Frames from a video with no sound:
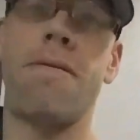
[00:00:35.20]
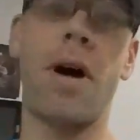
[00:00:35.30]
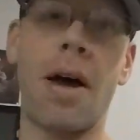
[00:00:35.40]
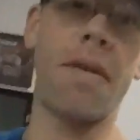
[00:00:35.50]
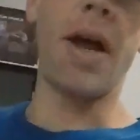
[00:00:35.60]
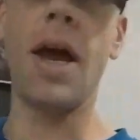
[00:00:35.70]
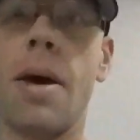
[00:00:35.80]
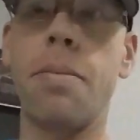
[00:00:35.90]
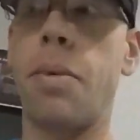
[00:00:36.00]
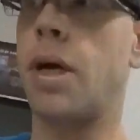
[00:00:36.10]
5
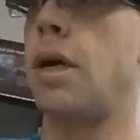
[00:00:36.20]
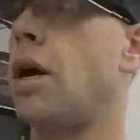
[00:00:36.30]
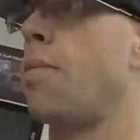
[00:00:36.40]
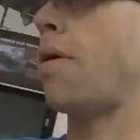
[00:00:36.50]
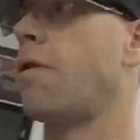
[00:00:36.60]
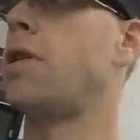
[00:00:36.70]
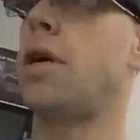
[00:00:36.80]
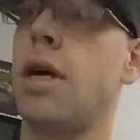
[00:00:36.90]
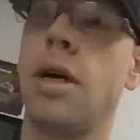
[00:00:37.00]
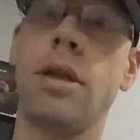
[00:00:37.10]
a.m. picking up
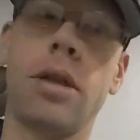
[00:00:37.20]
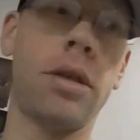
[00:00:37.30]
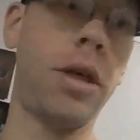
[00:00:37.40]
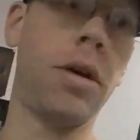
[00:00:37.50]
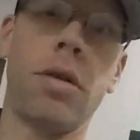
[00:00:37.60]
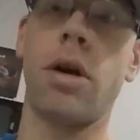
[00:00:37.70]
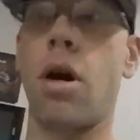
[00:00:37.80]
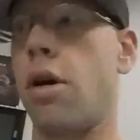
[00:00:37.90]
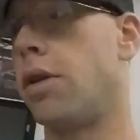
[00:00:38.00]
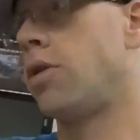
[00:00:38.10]
everything, you know, the
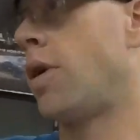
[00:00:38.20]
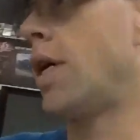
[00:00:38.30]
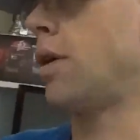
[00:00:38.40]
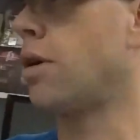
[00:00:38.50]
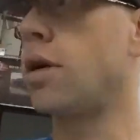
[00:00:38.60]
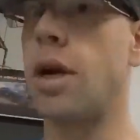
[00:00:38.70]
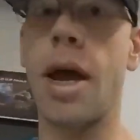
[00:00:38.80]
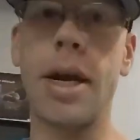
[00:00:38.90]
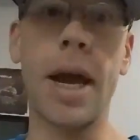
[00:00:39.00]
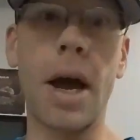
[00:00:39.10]
car on the trailer and
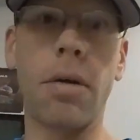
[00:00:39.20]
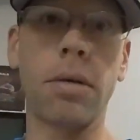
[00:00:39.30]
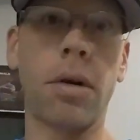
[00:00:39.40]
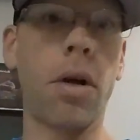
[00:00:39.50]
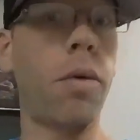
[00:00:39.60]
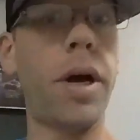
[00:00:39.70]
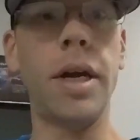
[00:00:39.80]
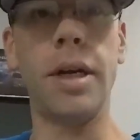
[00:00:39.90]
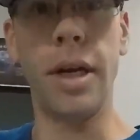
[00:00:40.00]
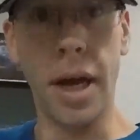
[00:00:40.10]
heading out all the way to
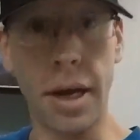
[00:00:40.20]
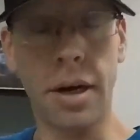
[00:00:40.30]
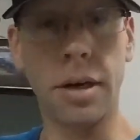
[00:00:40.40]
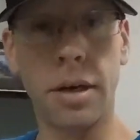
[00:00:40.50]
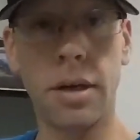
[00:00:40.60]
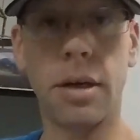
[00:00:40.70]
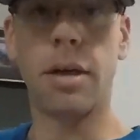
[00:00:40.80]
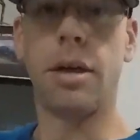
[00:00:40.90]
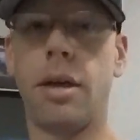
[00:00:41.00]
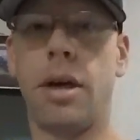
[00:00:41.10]
Indiana,
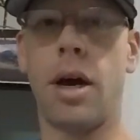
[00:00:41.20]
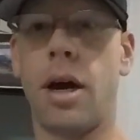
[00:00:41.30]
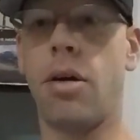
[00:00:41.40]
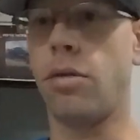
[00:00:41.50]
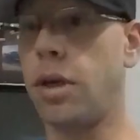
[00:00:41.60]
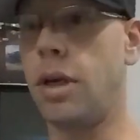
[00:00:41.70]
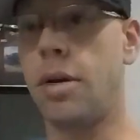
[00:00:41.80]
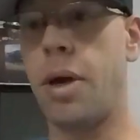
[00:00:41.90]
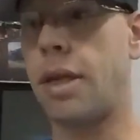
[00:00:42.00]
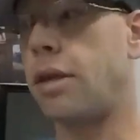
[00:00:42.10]
only
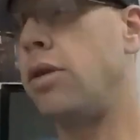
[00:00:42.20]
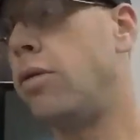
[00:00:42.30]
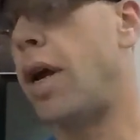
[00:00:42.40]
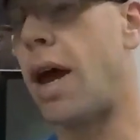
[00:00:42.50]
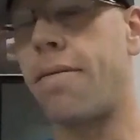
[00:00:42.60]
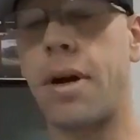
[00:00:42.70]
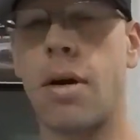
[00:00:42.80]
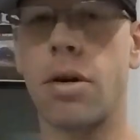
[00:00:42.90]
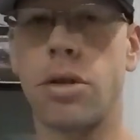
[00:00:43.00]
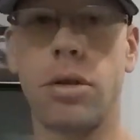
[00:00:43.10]
to make the 2.5
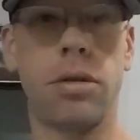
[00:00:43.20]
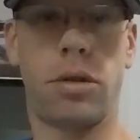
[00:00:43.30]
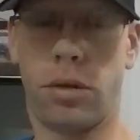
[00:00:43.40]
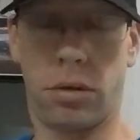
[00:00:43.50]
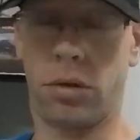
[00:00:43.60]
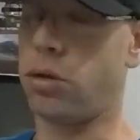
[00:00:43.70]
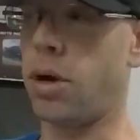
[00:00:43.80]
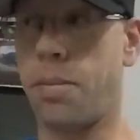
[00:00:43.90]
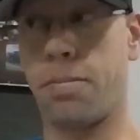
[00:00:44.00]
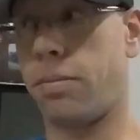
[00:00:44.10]
hour
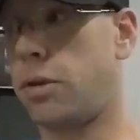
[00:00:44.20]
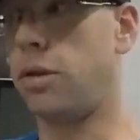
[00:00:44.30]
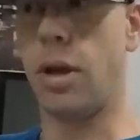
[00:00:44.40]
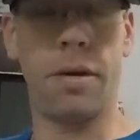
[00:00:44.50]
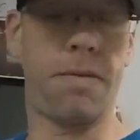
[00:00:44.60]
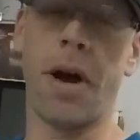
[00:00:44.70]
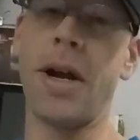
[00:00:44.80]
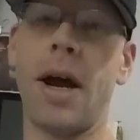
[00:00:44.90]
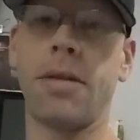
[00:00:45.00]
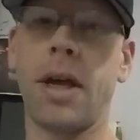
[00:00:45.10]
trip and
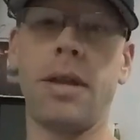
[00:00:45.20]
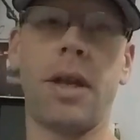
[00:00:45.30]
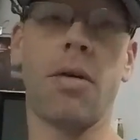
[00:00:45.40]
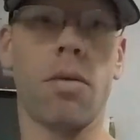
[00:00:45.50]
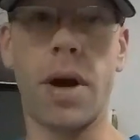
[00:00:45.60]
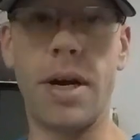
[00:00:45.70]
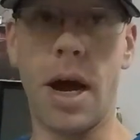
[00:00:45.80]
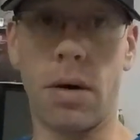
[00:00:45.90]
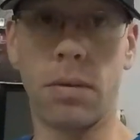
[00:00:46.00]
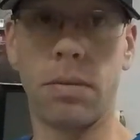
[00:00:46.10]
find out that they were rained
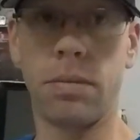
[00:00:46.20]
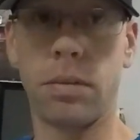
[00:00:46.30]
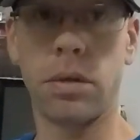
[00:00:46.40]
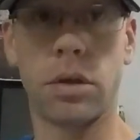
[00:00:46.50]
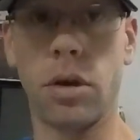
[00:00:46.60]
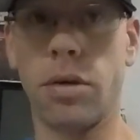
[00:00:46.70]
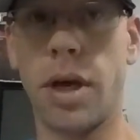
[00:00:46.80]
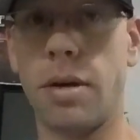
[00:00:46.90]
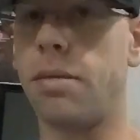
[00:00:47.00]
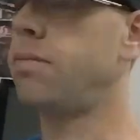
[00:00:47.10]
out. So
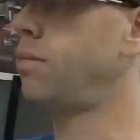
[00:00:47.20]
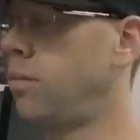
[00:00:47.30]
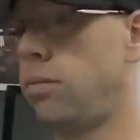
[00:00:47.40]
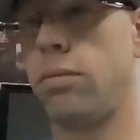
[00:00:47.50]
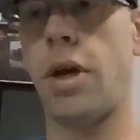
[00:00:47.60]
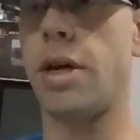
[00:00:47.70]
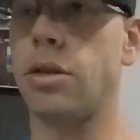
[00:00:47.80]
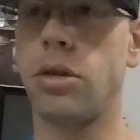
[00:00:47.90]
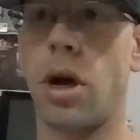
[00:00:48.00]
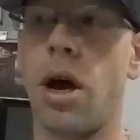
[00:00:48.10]
then, as
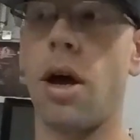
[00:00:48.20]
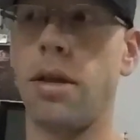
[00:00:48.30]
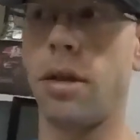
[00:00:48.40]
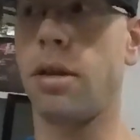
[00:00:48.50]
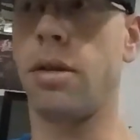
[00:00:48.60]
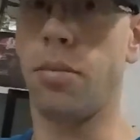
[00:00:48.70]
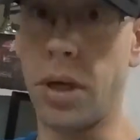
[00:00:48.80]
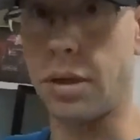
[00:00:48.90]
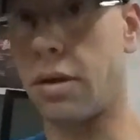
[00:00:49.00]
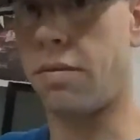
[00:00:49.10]
you saw in the
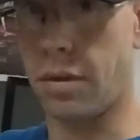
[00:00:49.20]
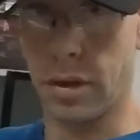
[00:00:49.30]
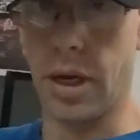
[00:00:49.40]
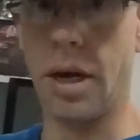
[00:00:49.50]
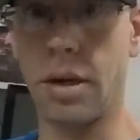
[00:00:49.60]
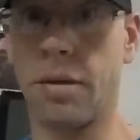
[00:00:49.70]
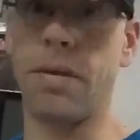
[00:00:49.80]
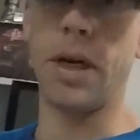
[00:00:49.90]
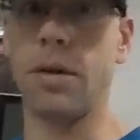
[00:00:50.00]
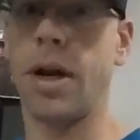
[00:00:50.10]
piece of the end of the
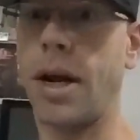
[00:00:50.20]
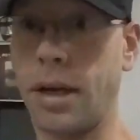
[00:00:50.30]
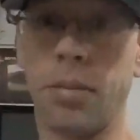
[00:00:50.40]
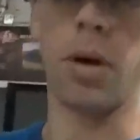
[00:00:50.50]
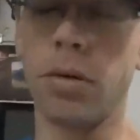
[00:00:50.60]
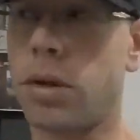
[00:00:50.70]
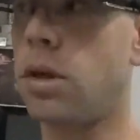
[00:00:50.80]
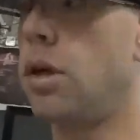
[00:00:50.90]
video that I did post,